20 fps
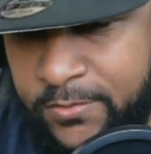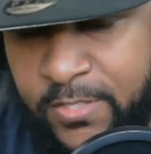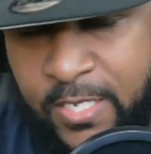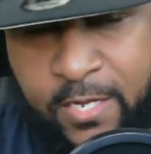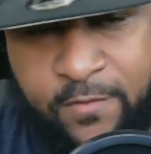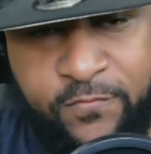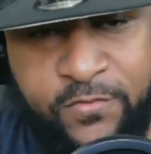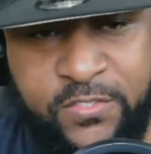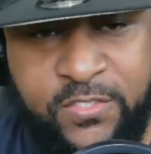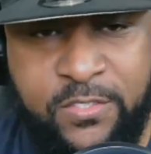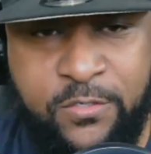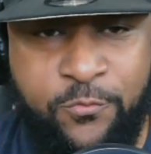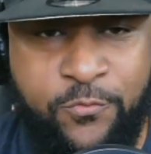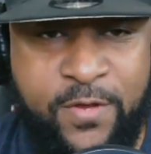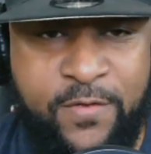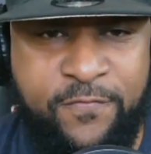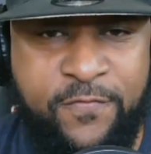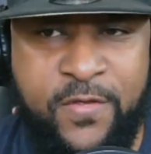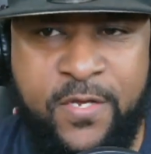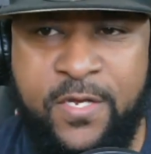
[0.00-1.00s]
Everson
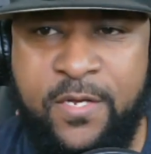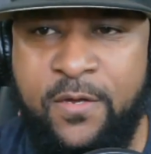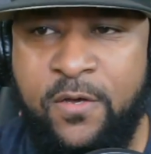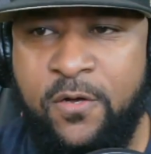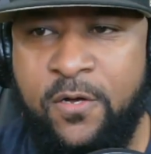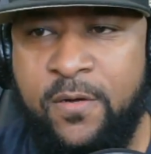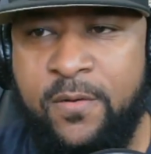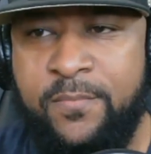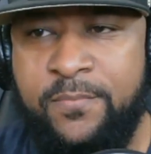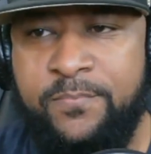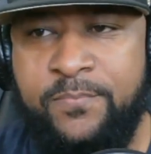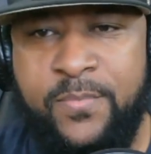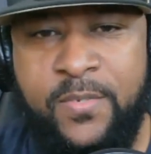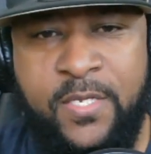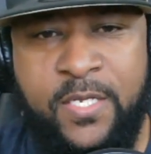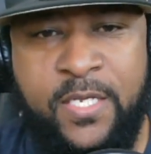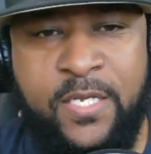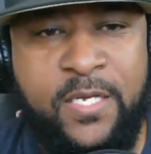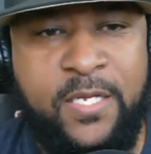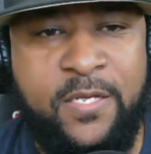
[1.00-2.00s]
Griffen or
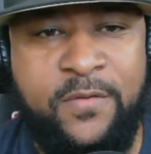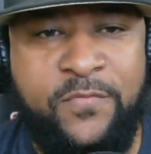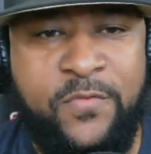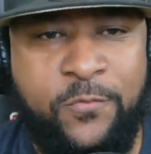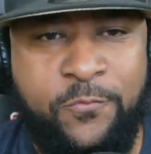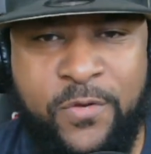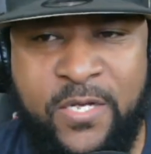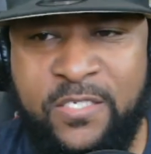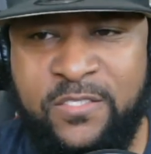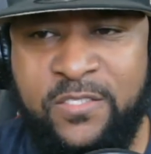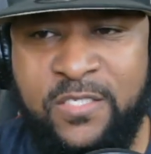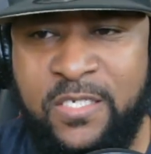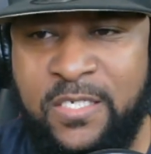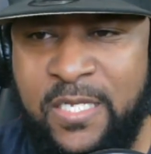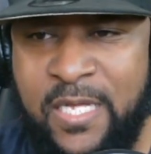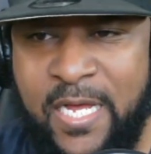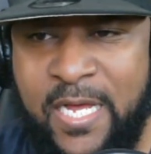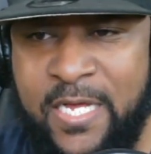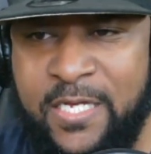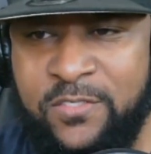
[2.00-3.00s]
any of the rest of the
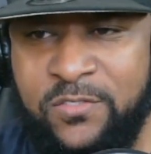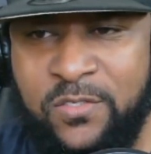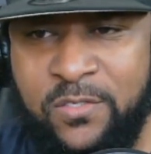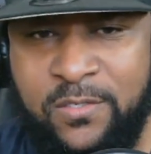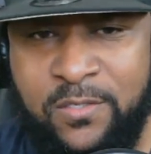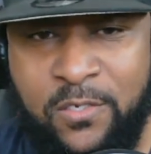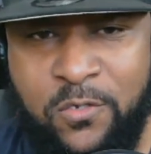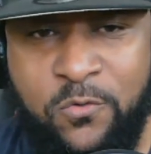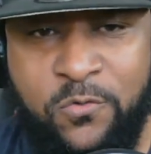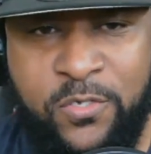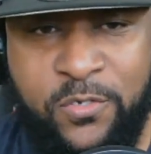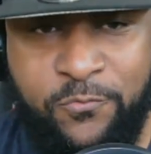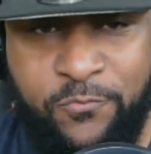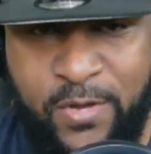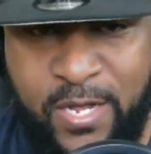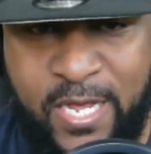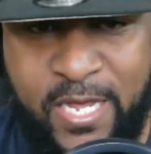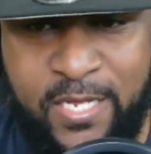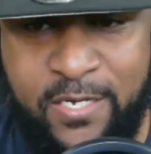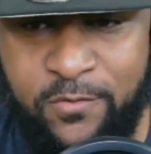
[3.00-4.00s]
guys, or Logan
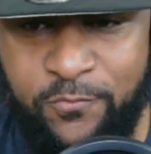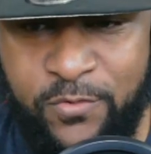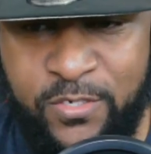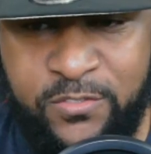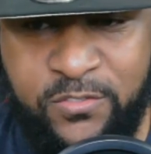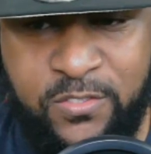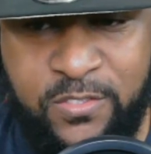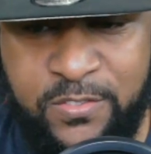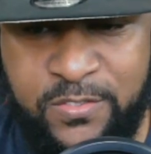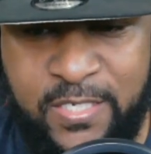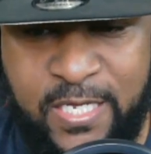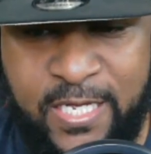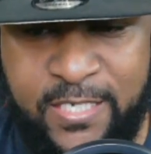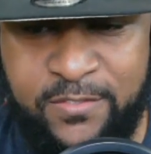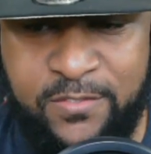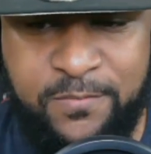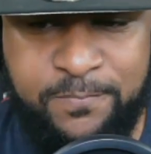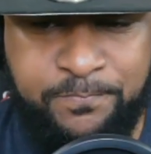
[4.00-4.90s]
Ryan, the rest of these guys?"